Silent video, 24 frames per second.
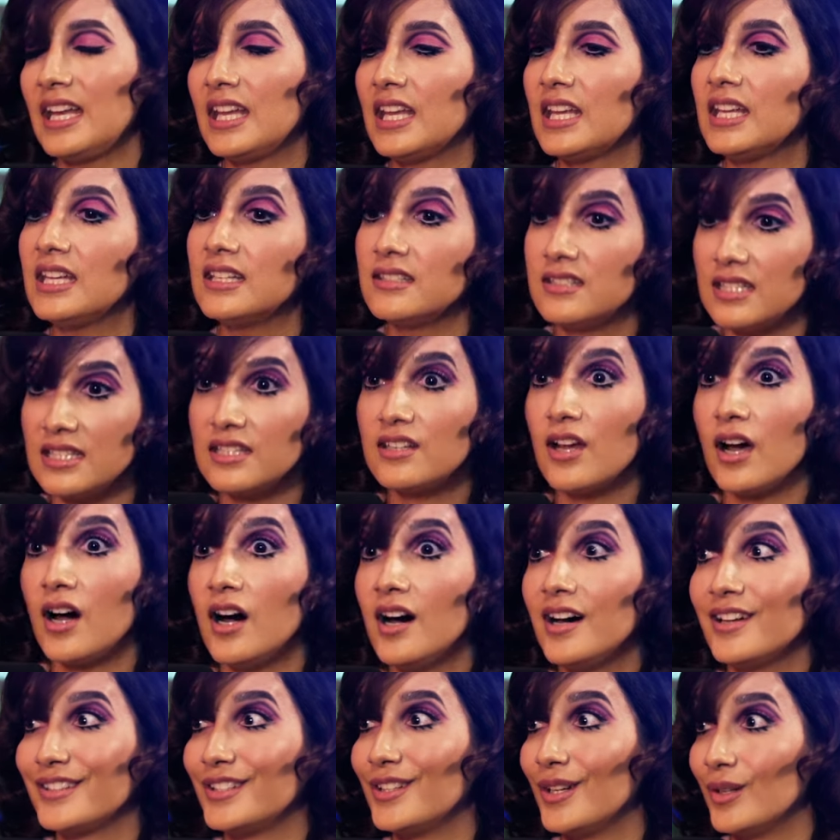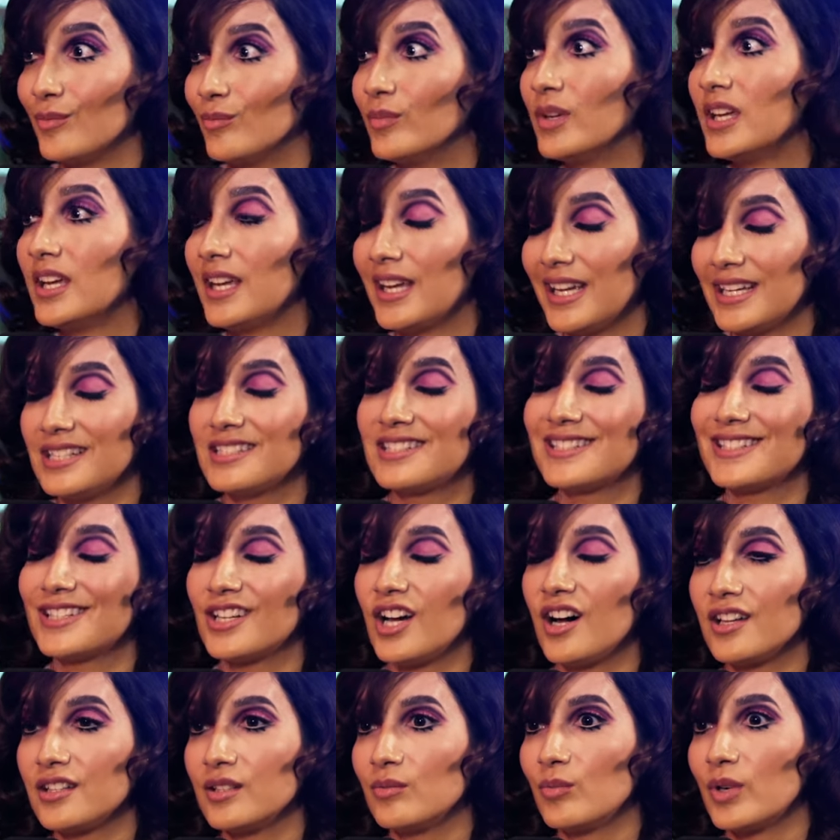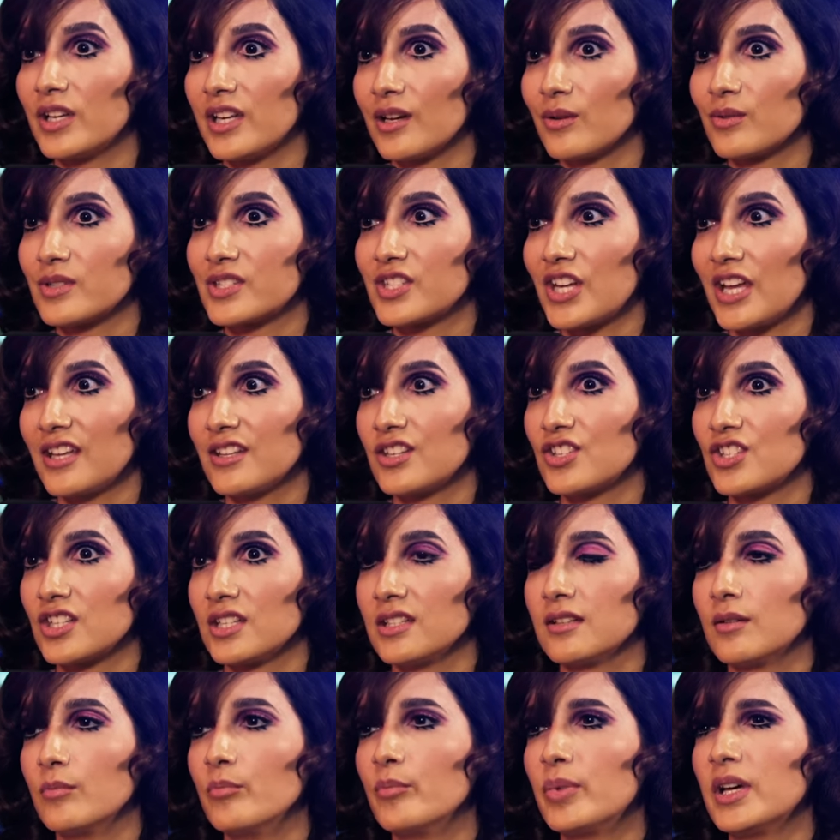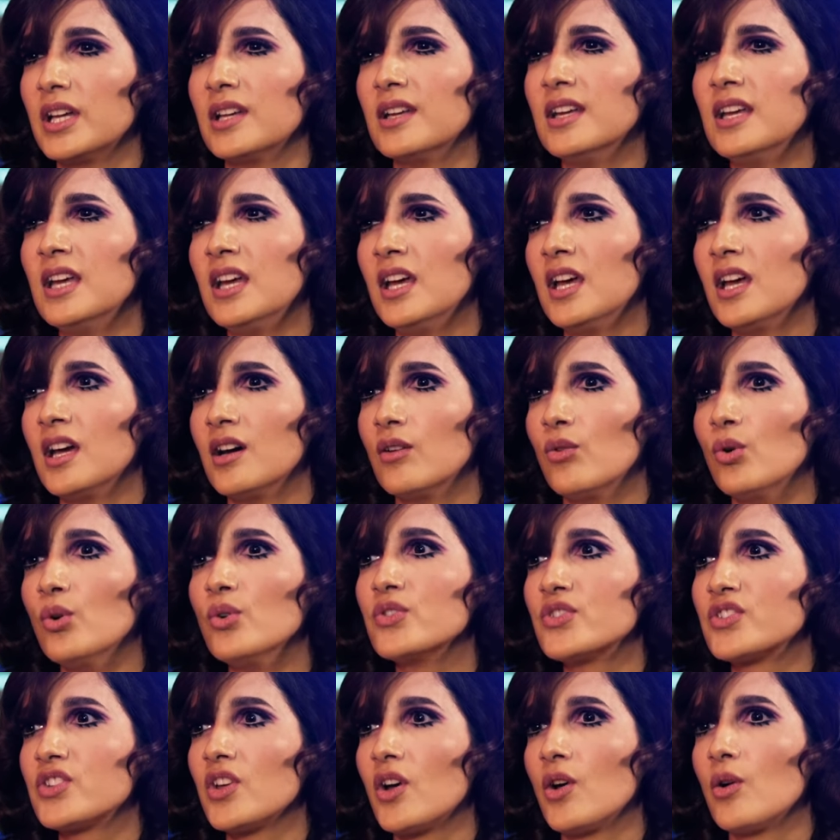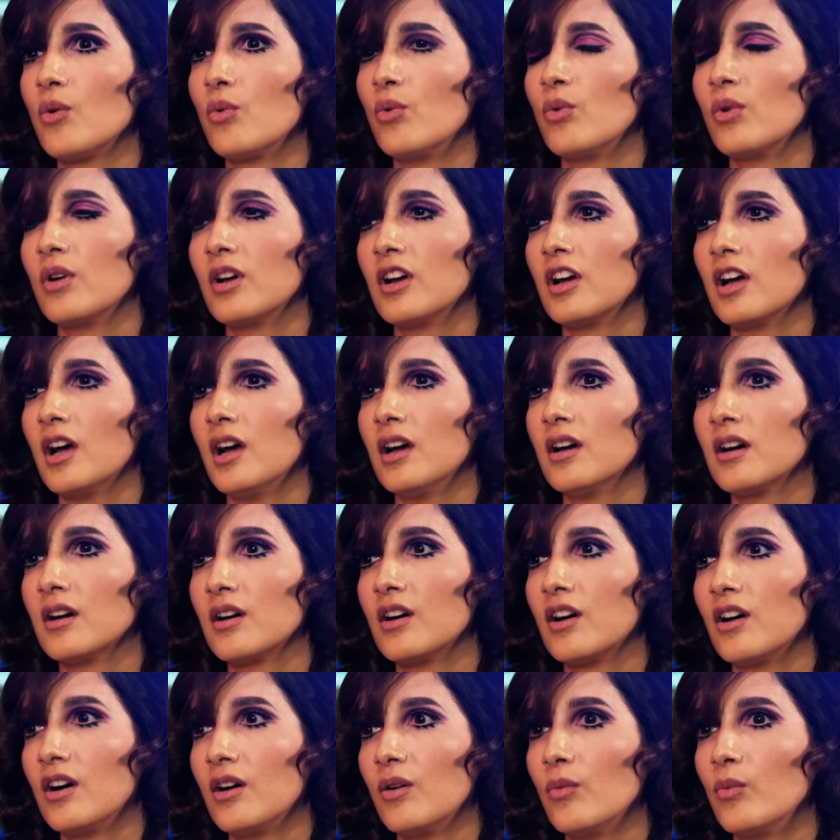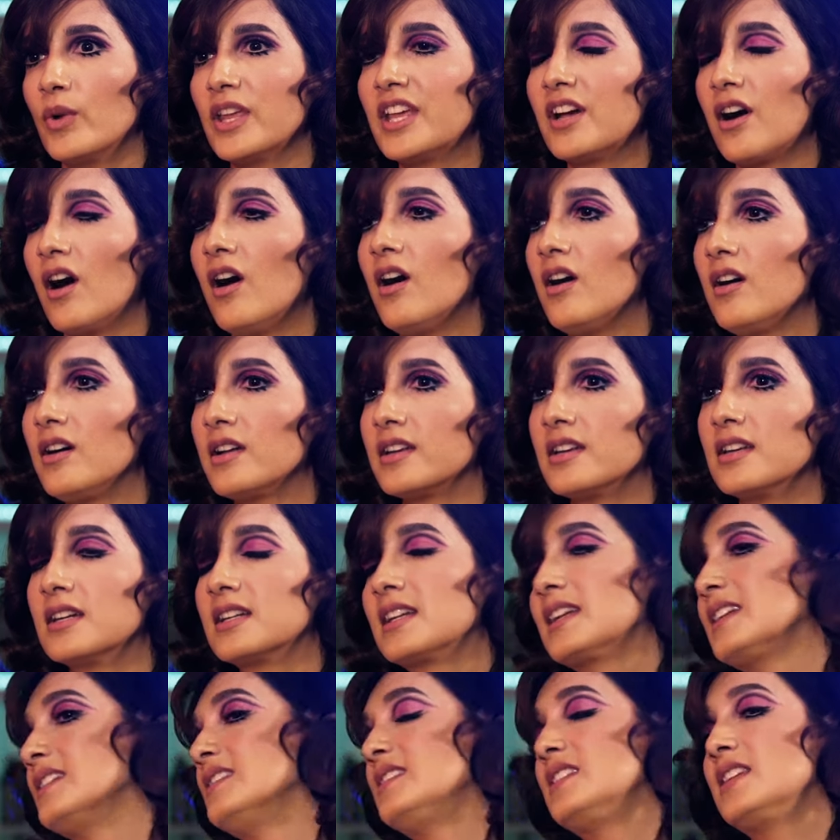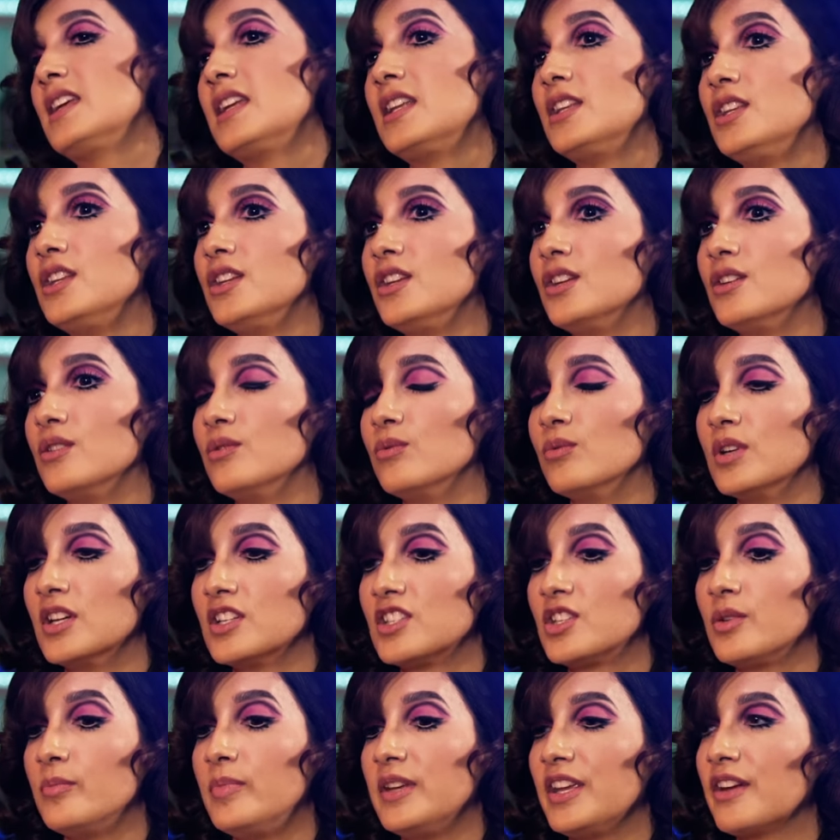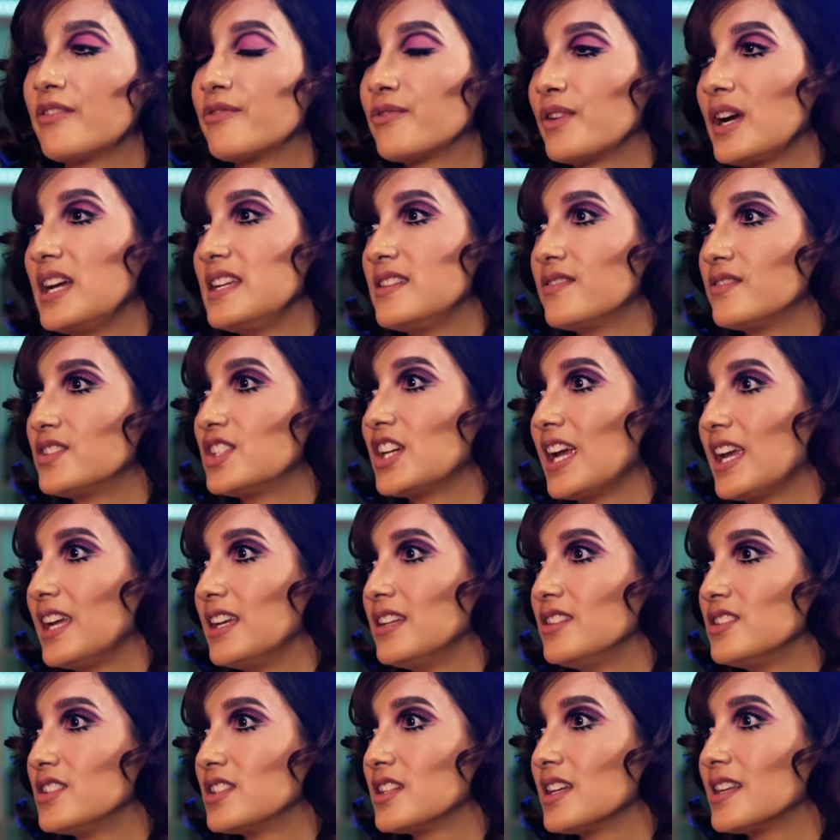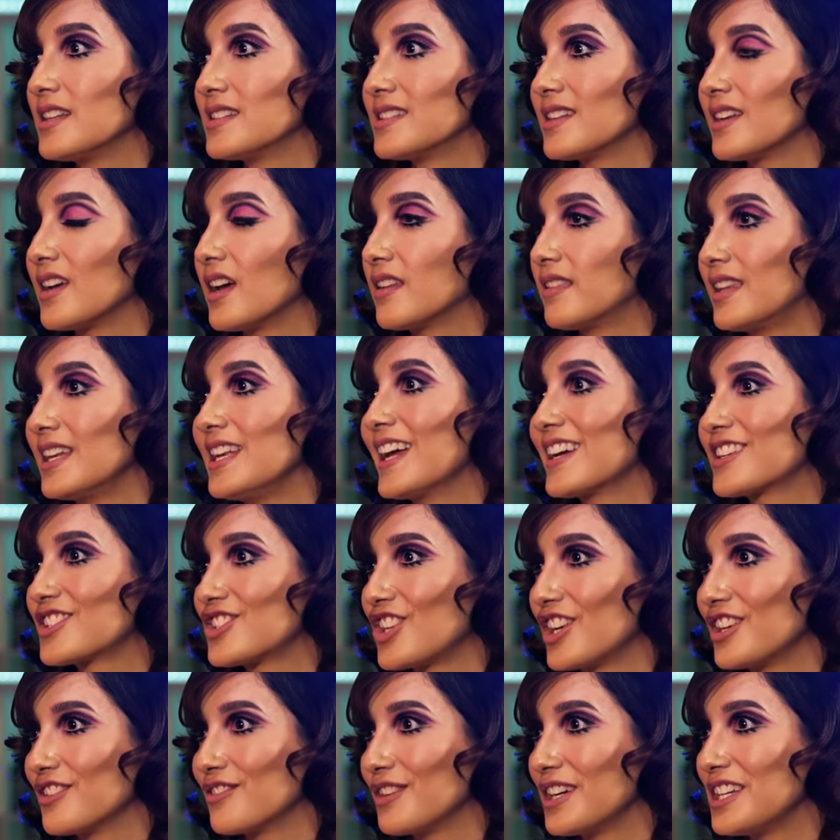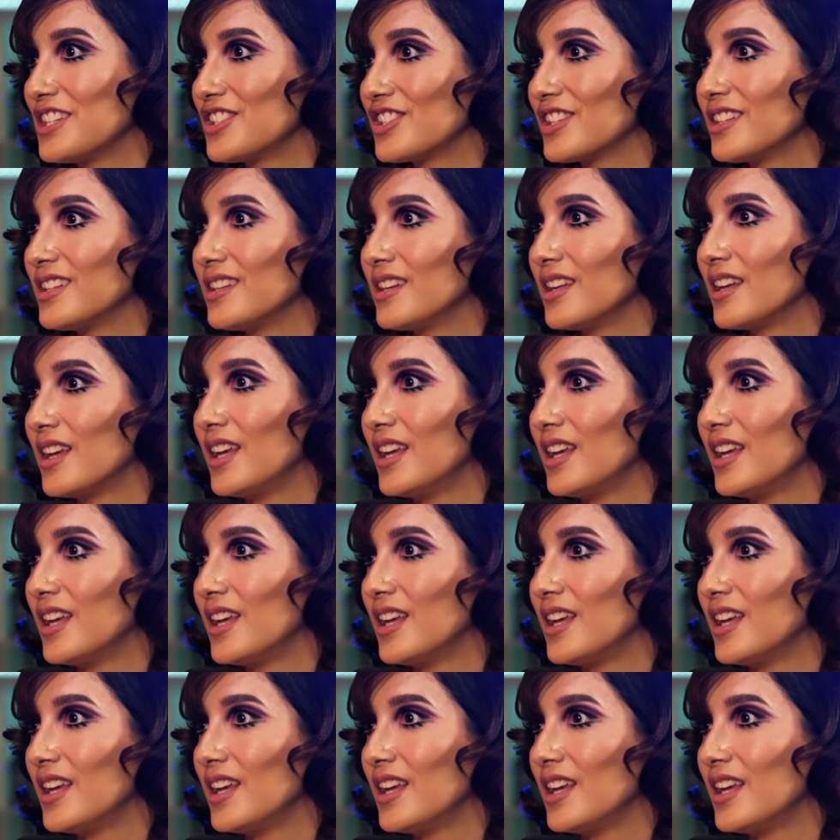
And it did hurt them. It did hurt them when I was challenging them, but also we can't continue to be afraid of change as the next generation.